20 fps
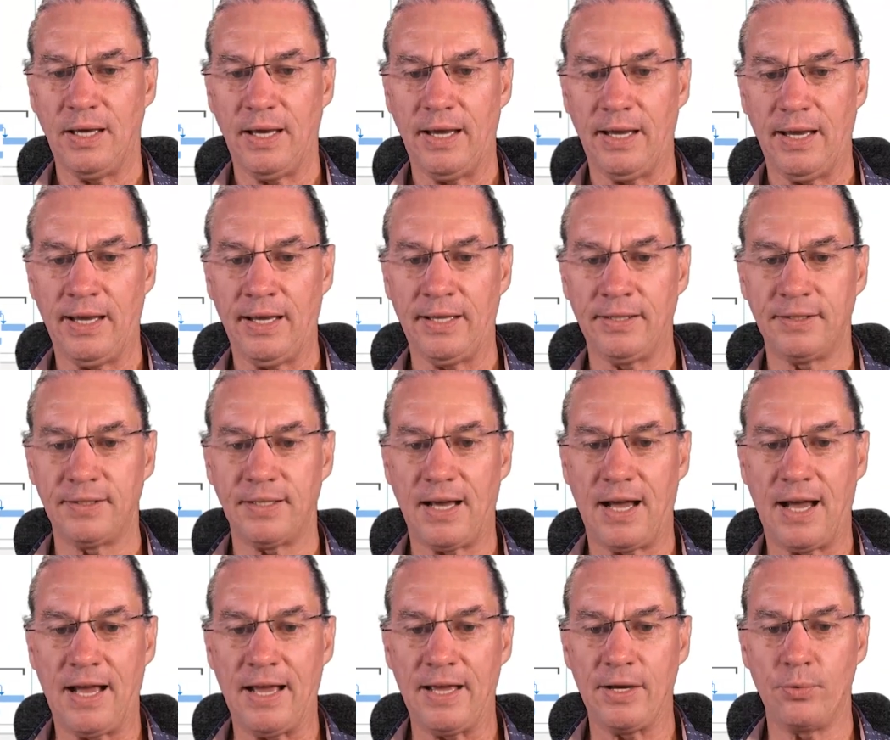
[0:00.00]
And
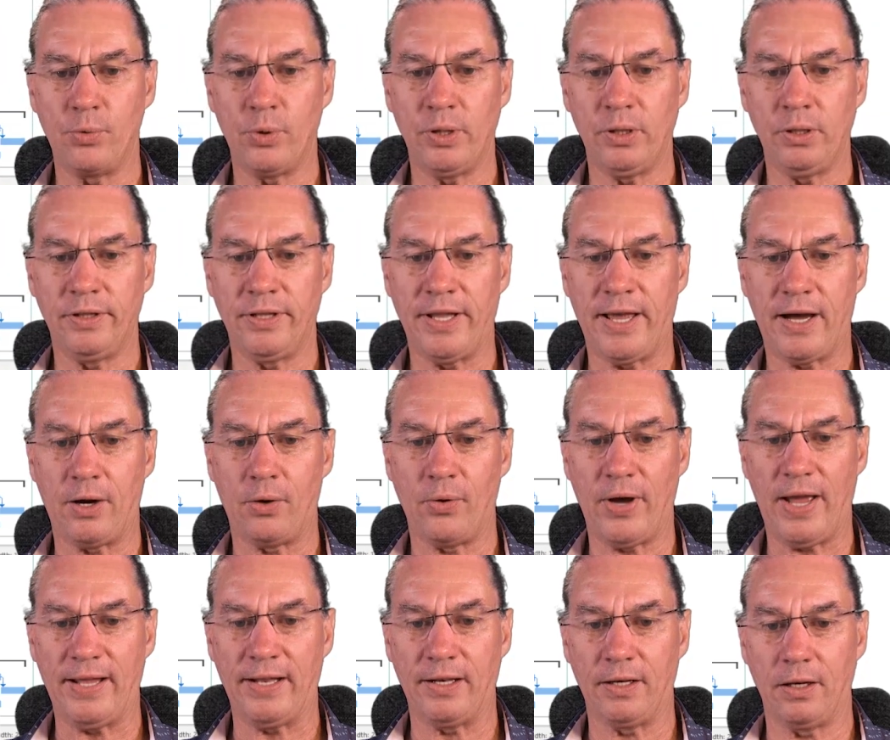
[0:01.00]
I will now
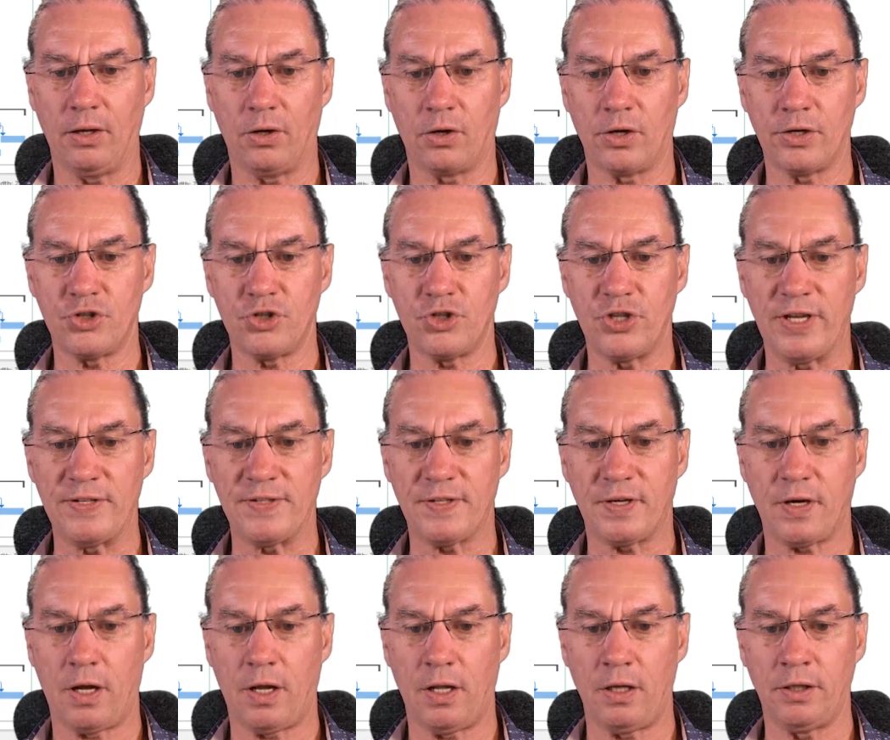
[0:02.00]
enlarge this
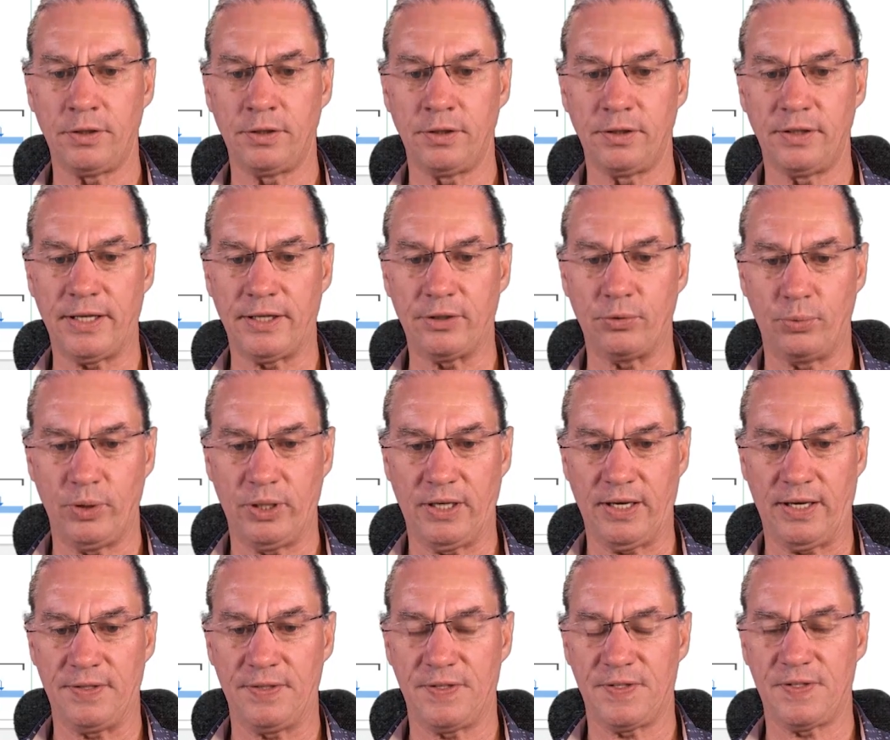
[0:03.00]
column that we
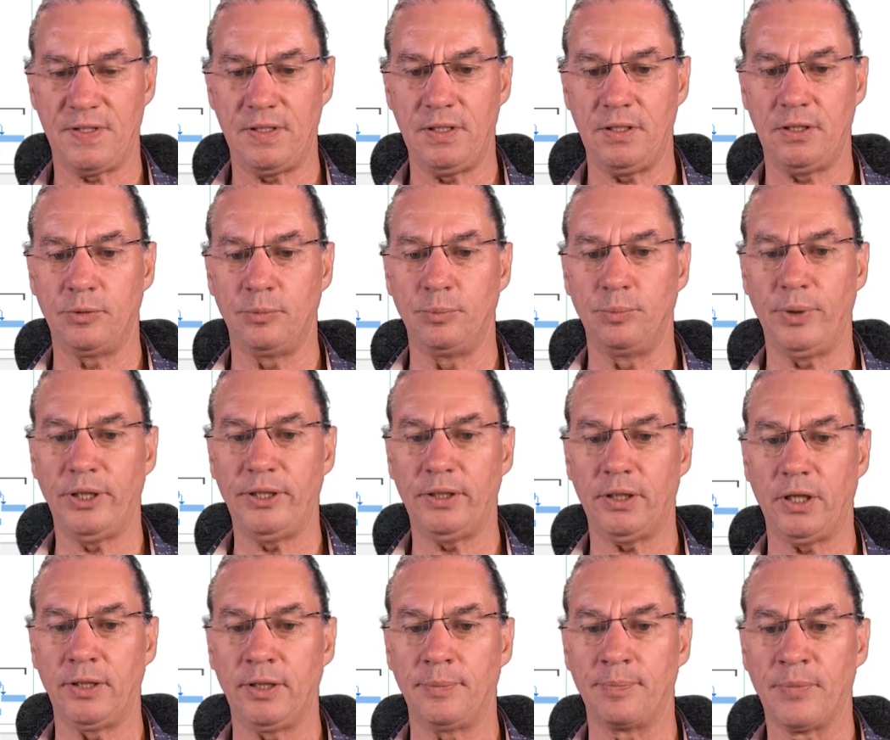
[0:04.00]
can see
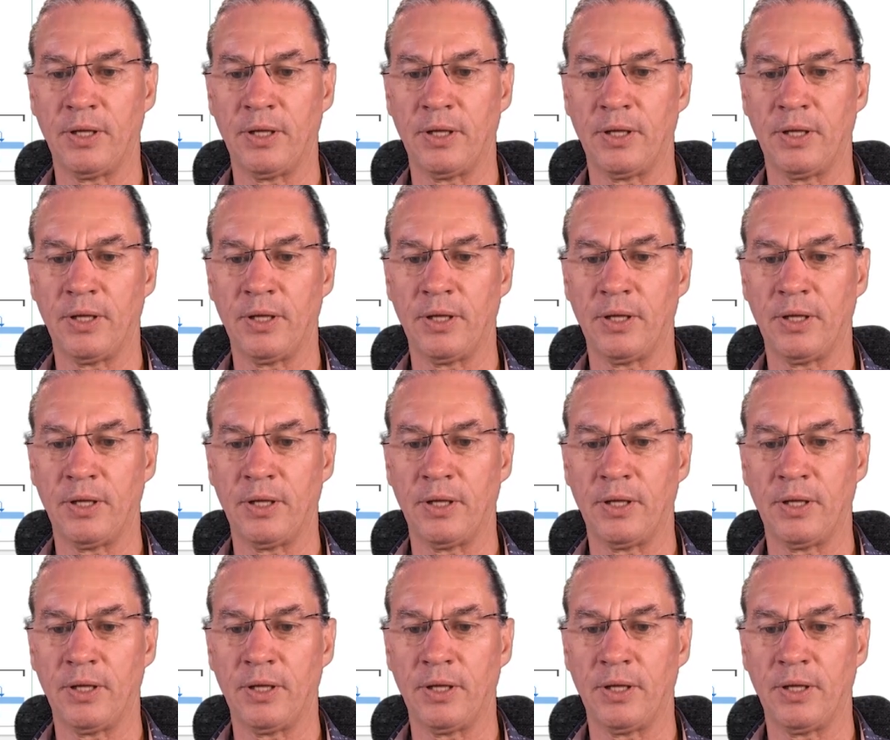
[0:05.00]
completely.